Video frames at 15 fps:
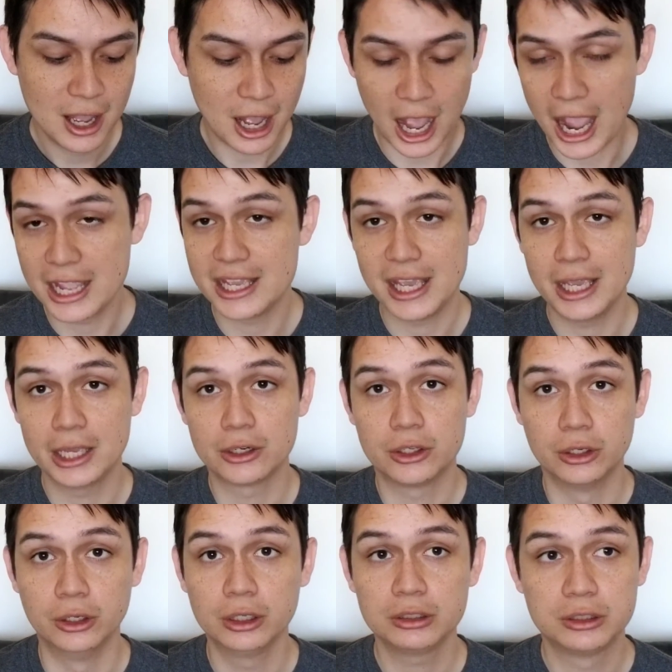I can't
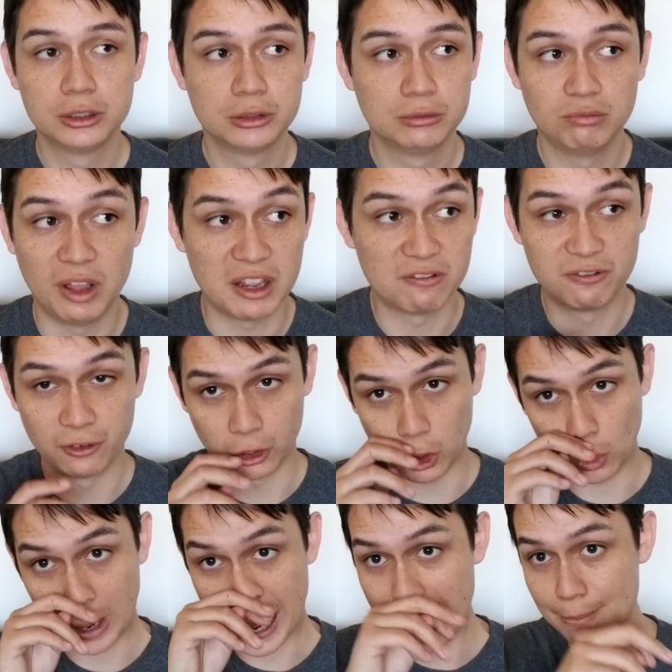cook, like, for
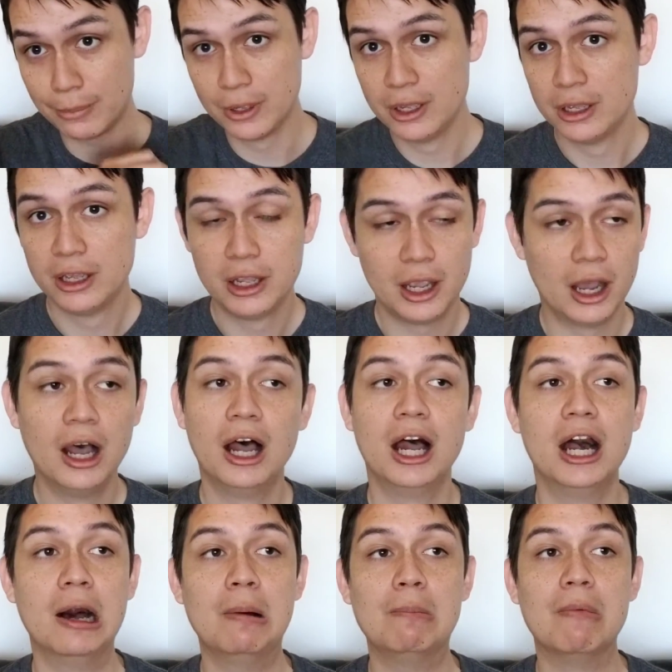crap,
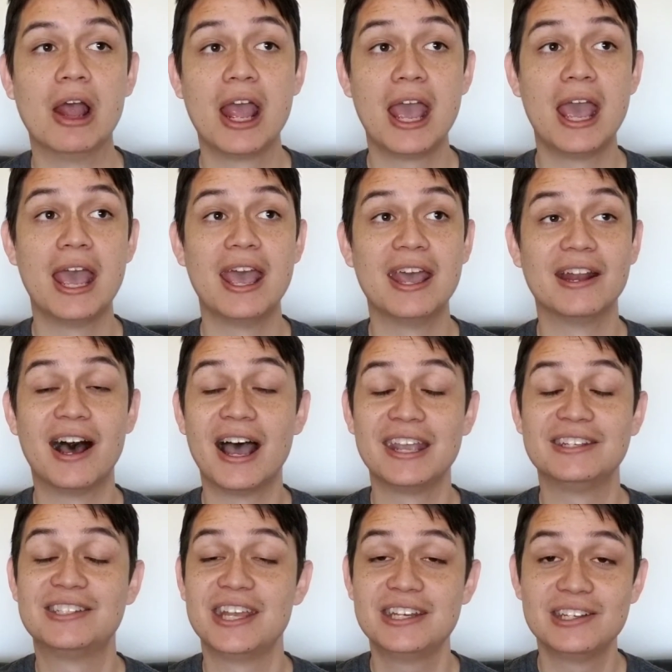and I
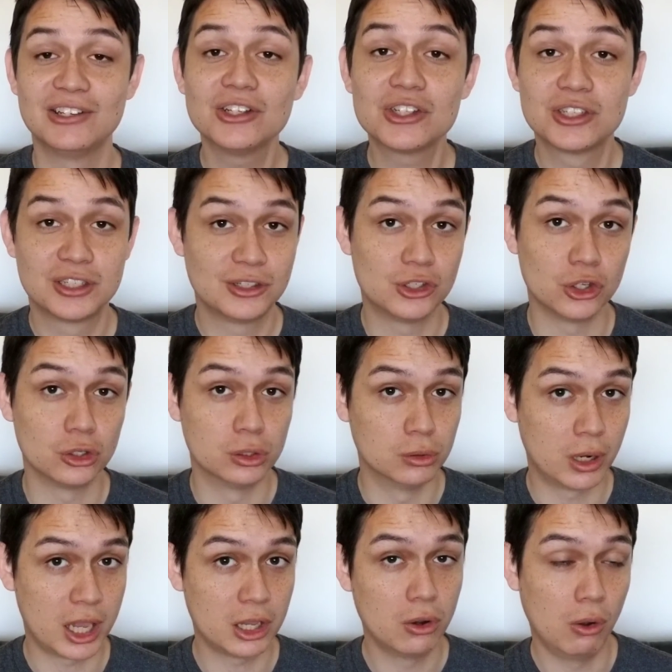didn't do
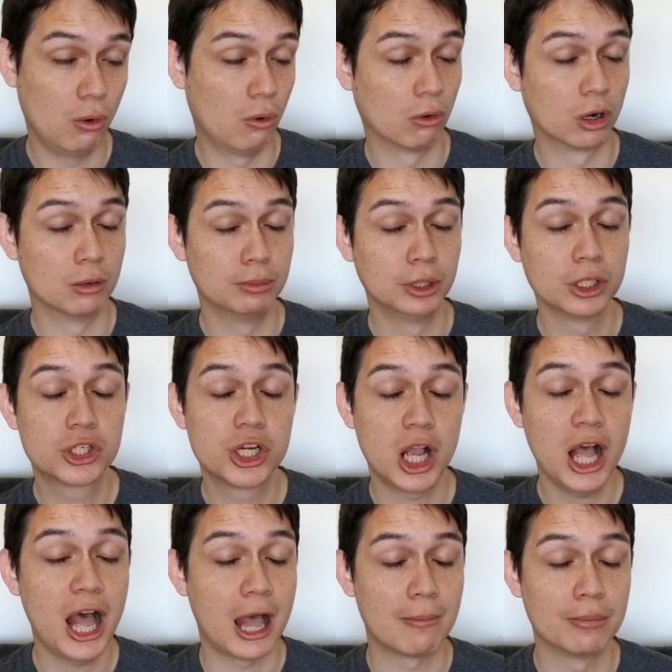a horrible
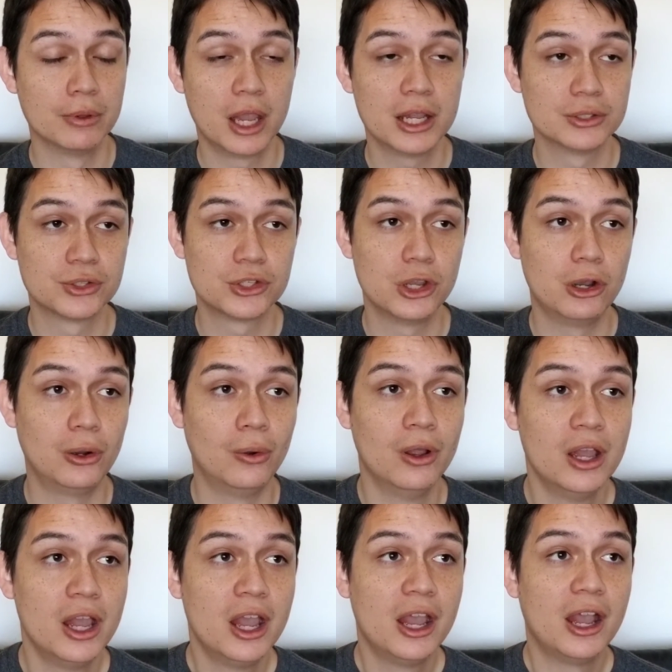job. And so
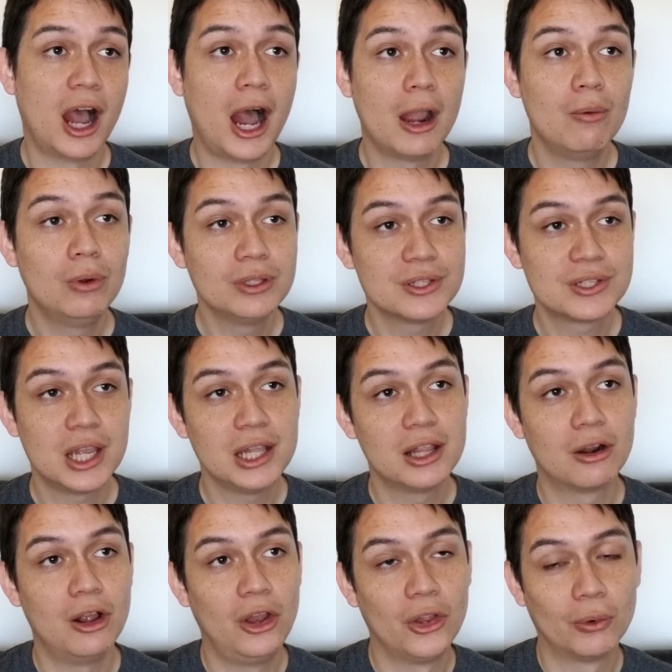I wouldn't say that
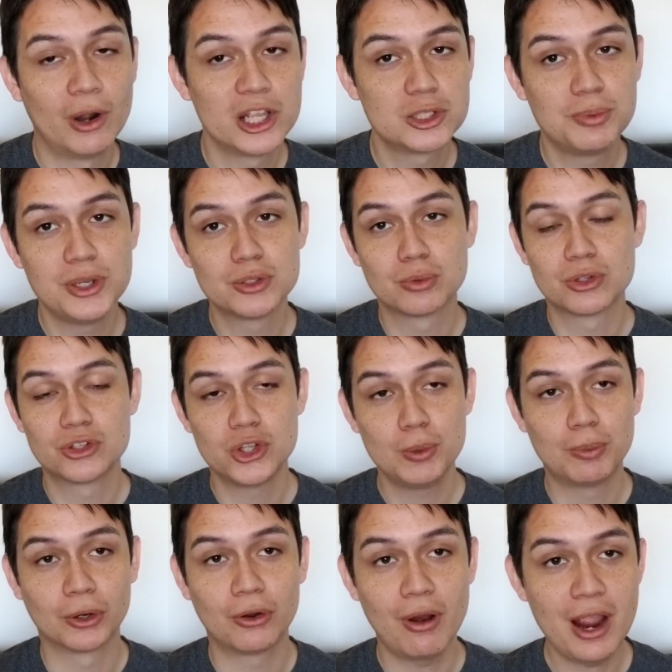all the recipes were
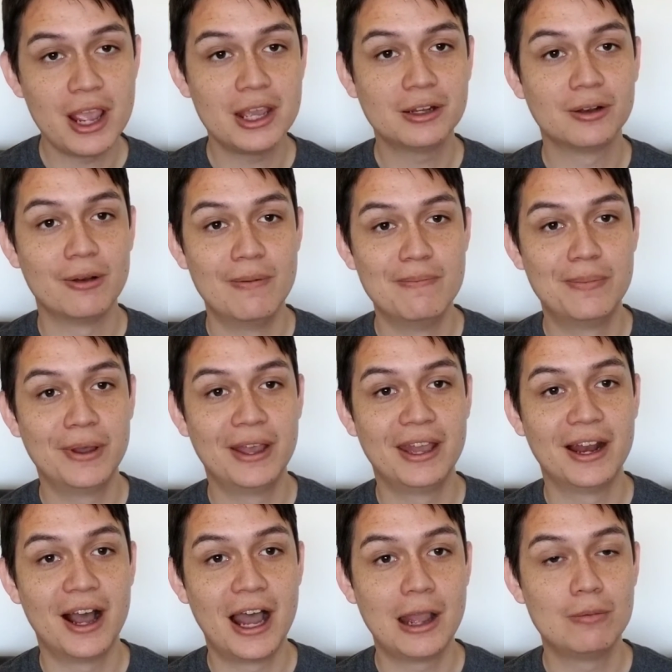super great,
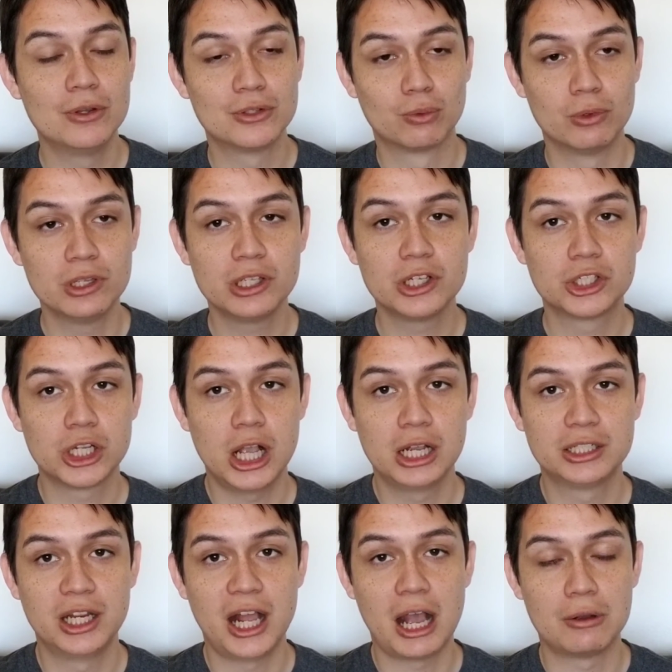but I was really
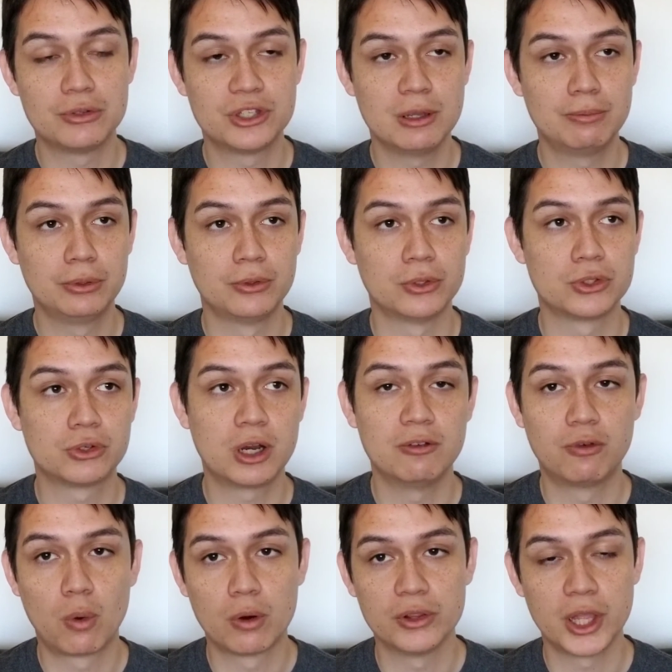shocked at how simple and
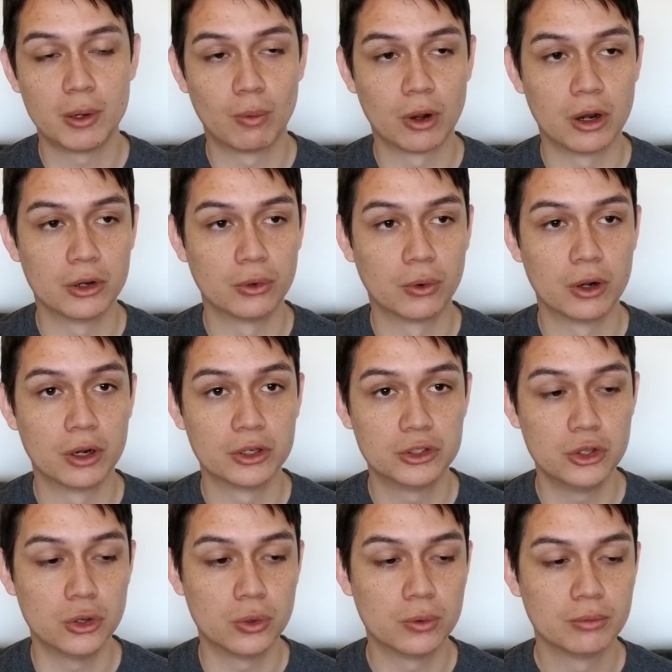straightforward they were in order to
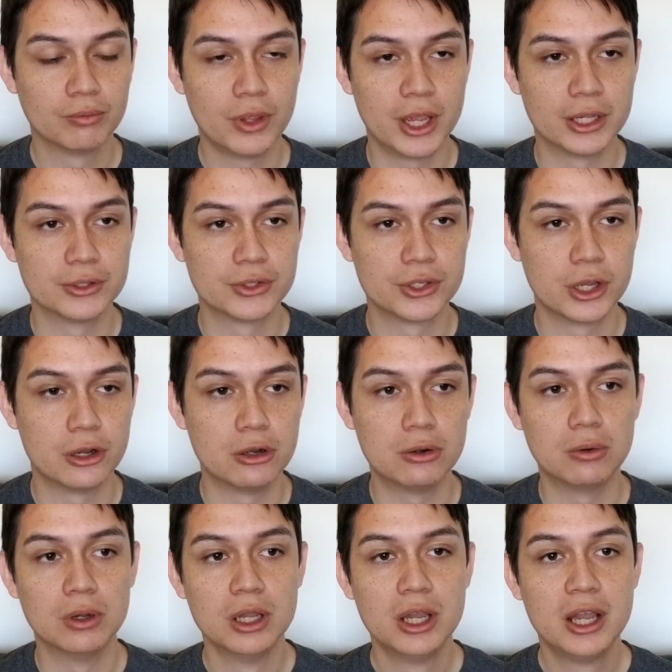do. And
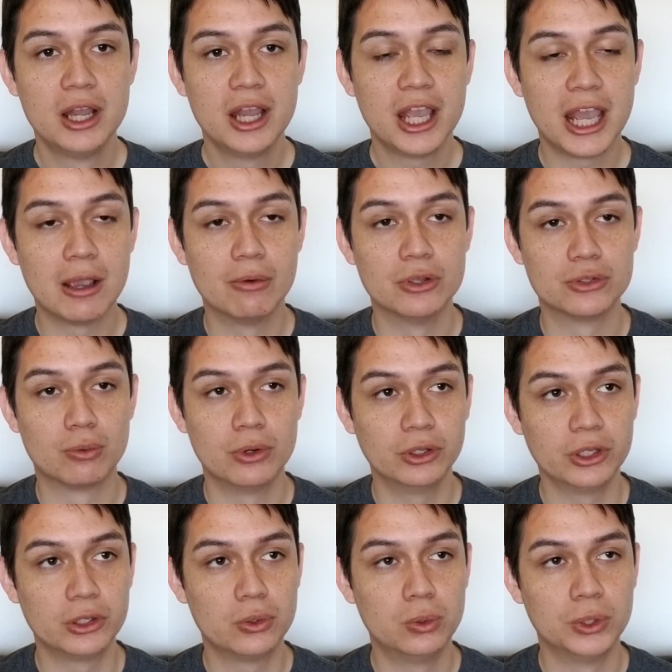so it was
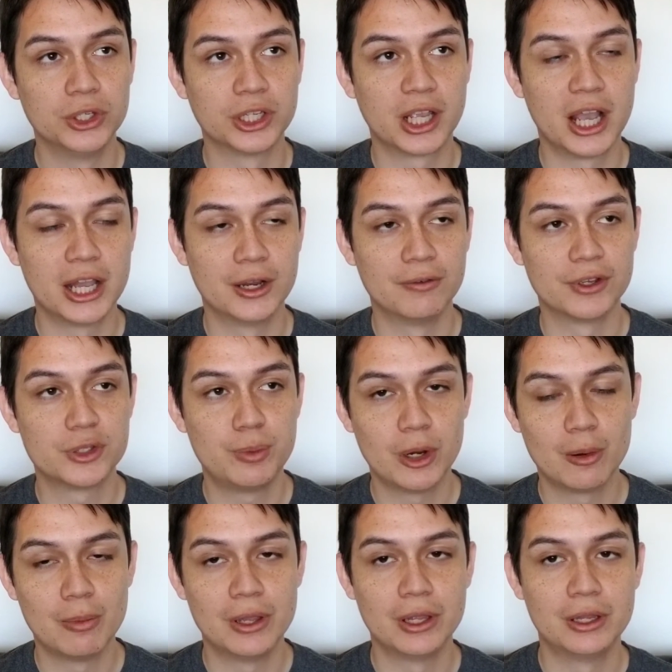really cool to kind of
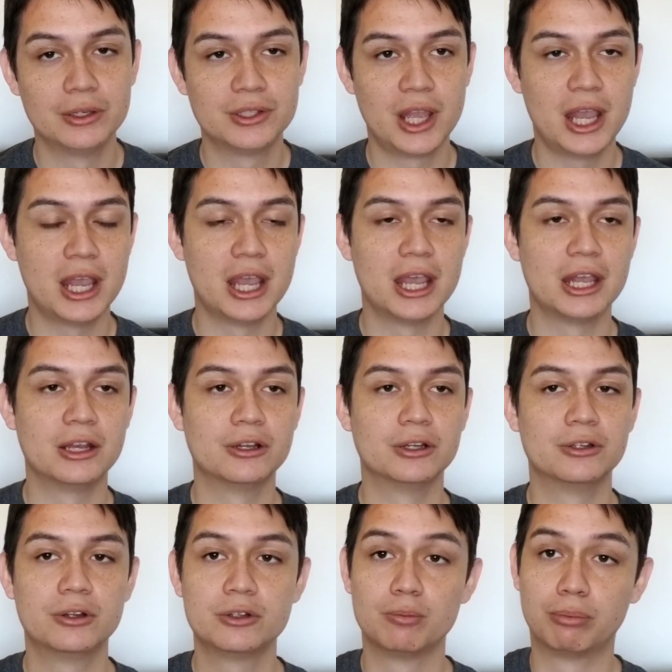experiment
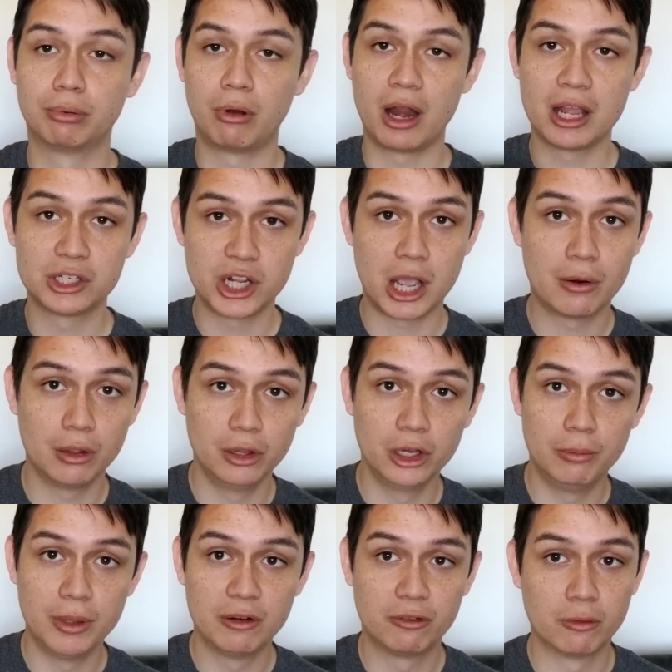and branch out a little
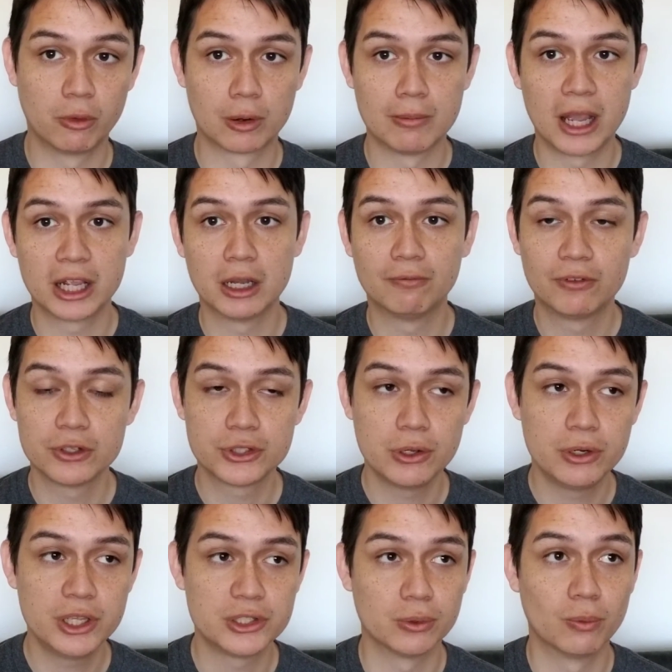bit from where my comfort
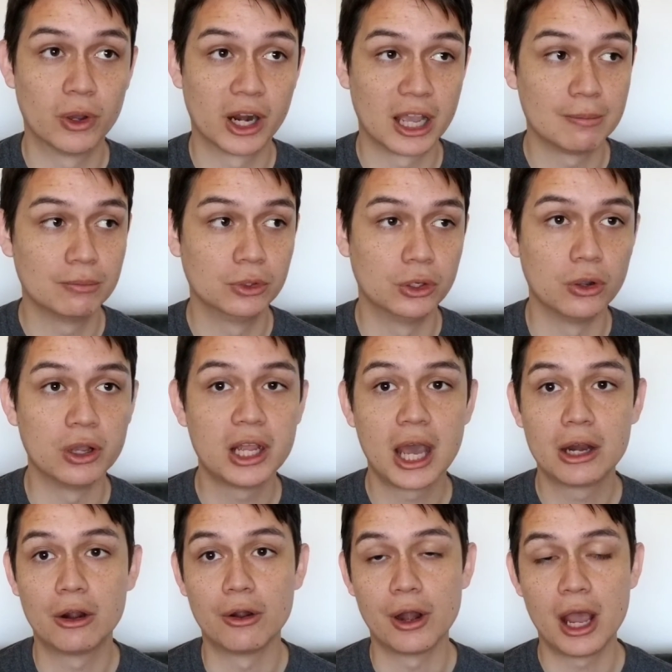zone is and what I'm good
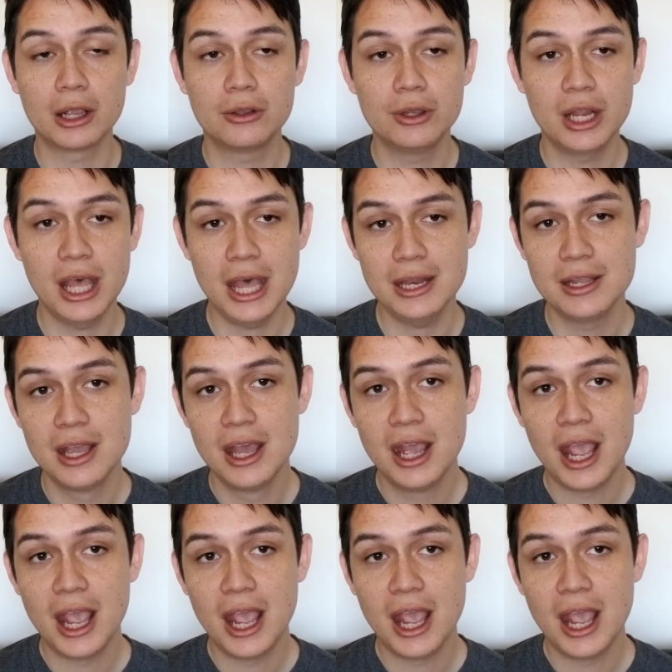at or not good at.